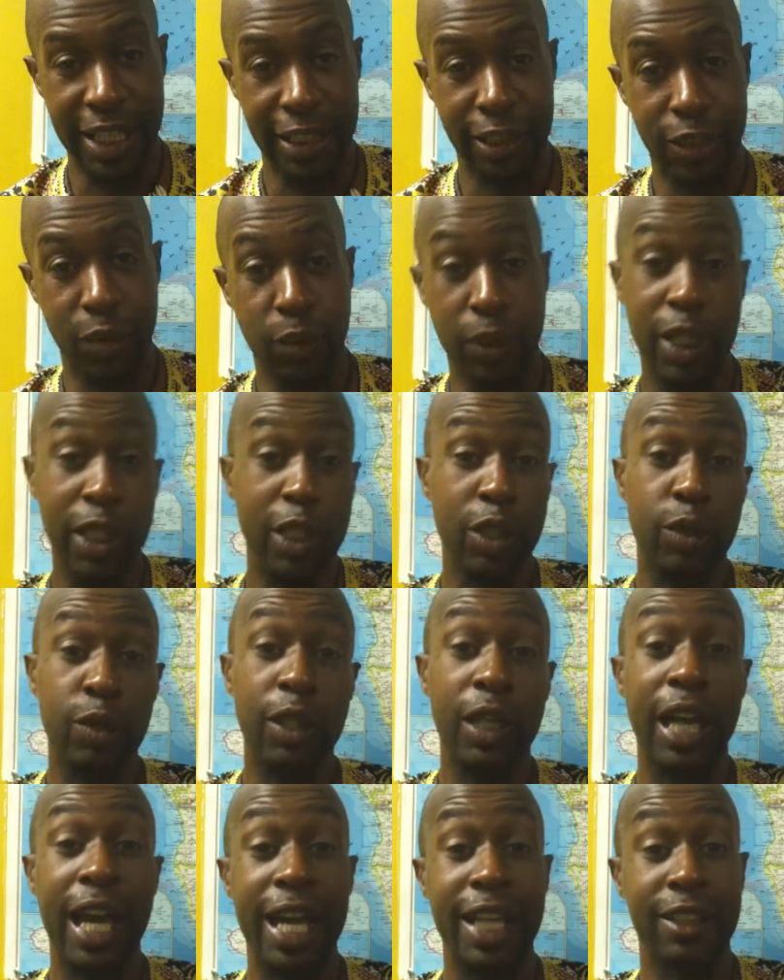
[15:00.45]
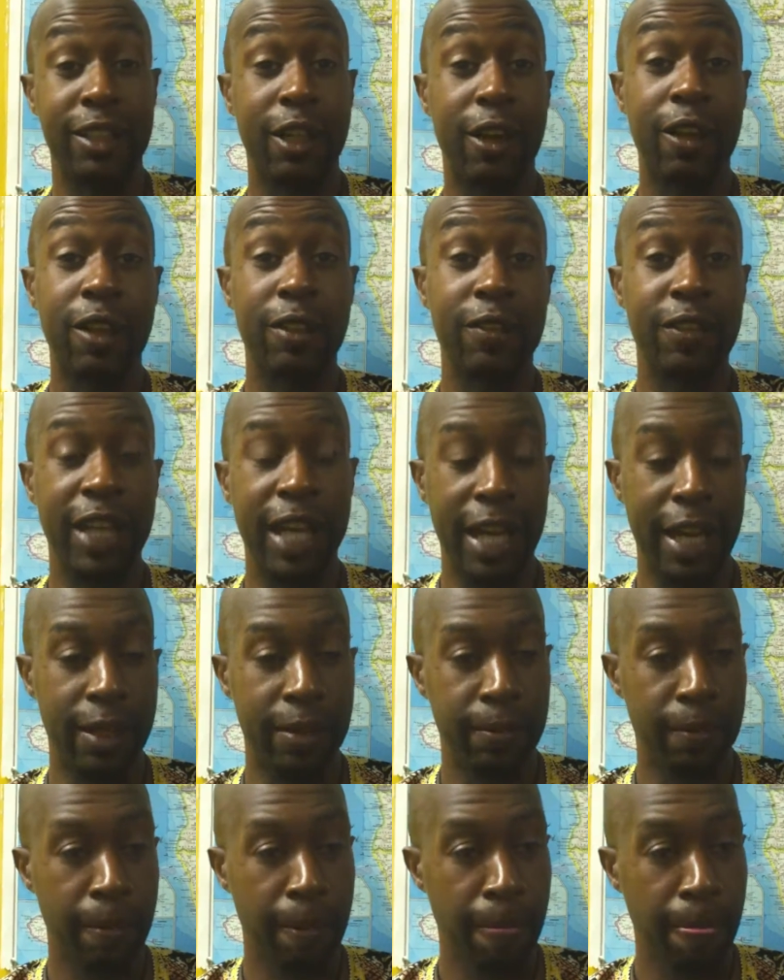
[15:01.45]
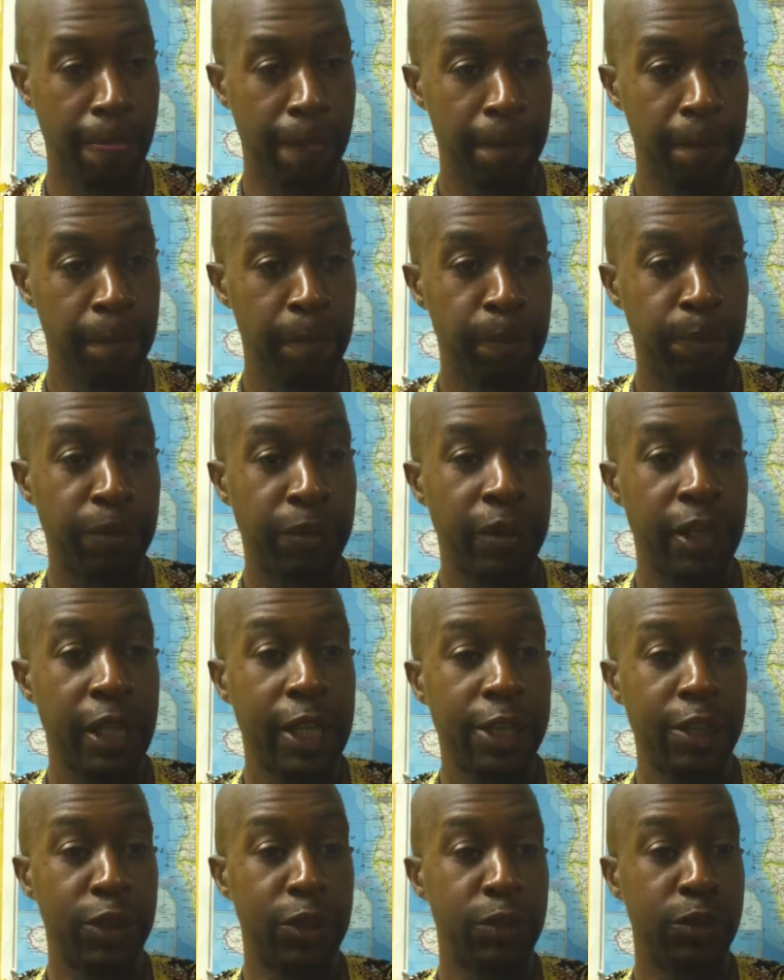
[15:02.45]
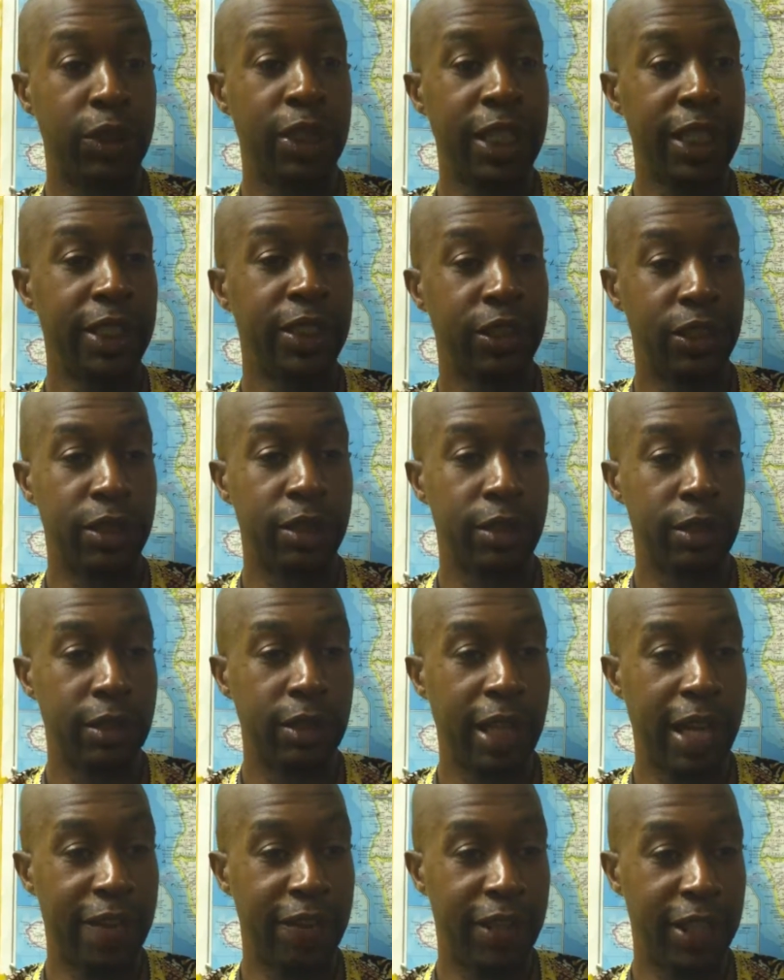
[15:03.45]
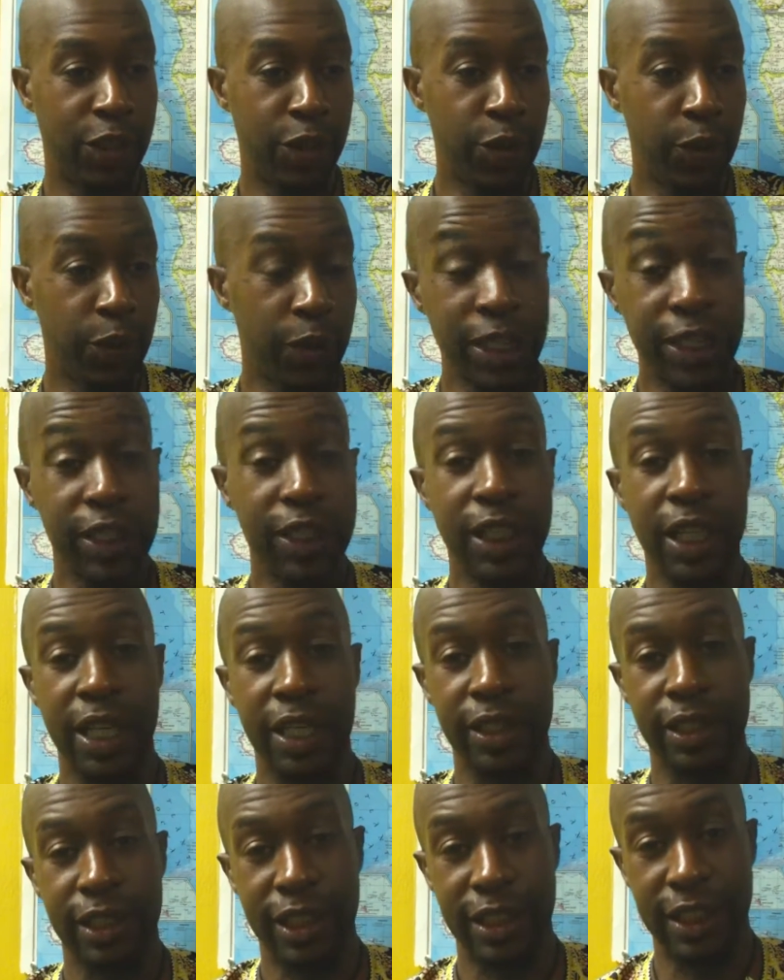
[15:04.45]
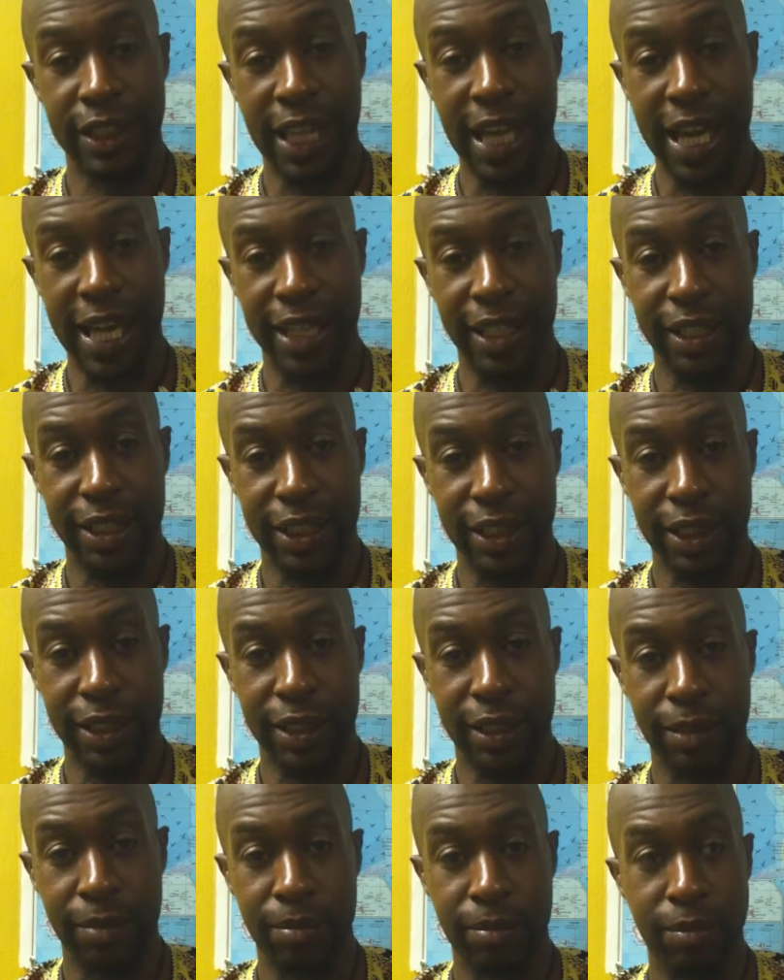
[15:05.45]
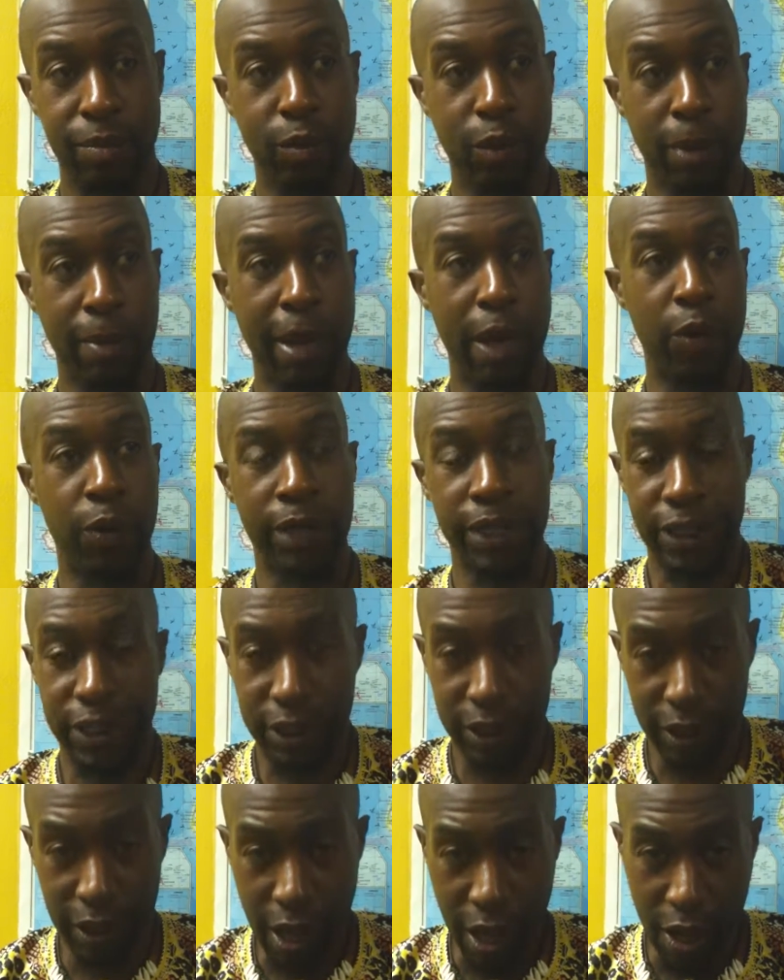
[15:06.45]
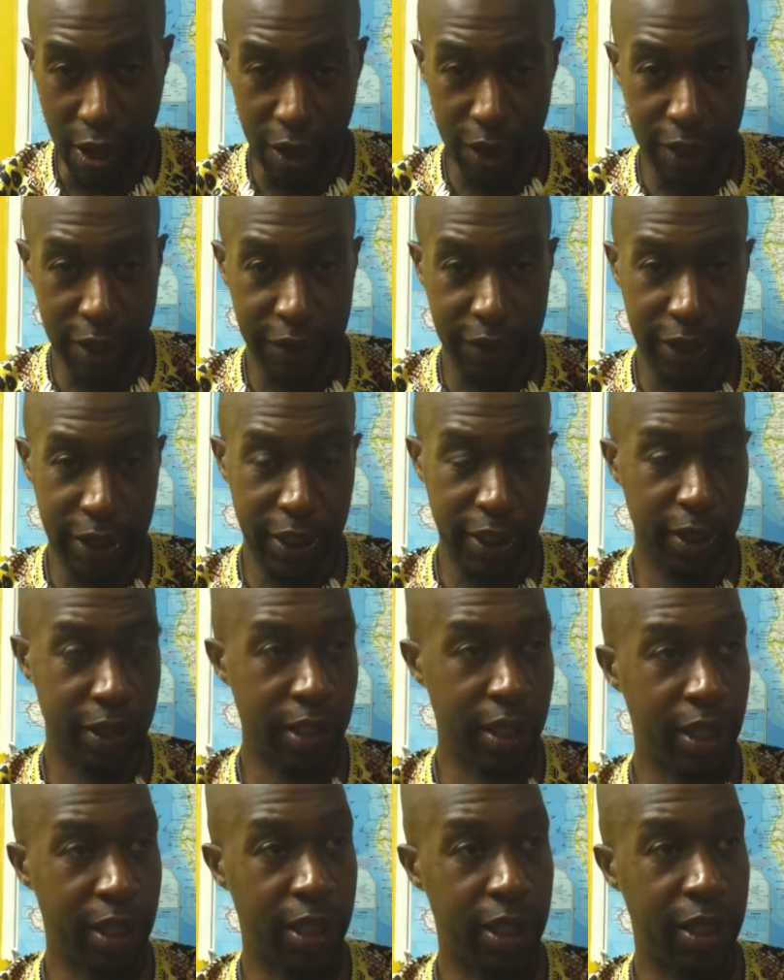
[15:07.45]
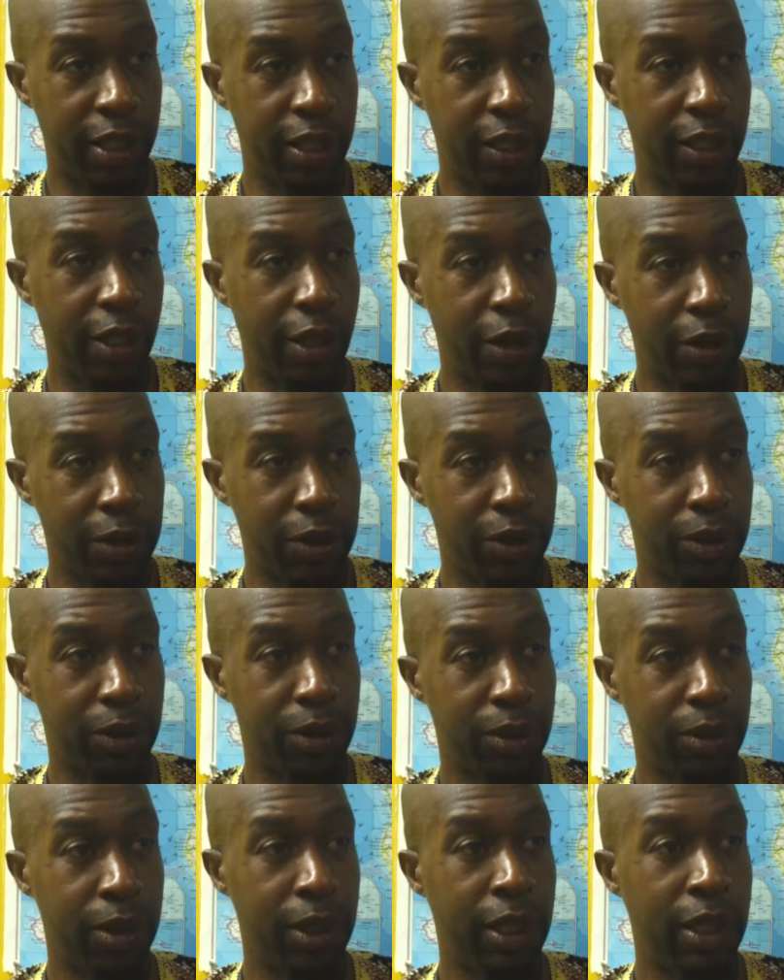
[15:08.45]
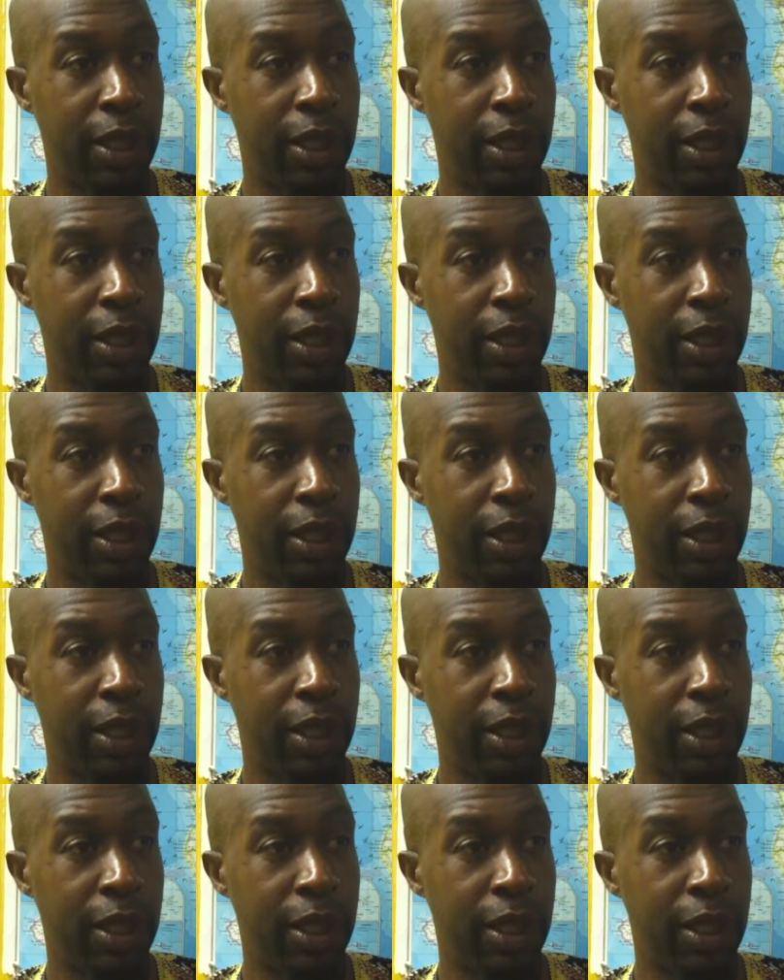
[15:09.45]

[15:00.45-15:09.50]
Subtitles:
in. So we can utilize all of that to teach, have a new renaissance inside the system, whereby which all of the cultural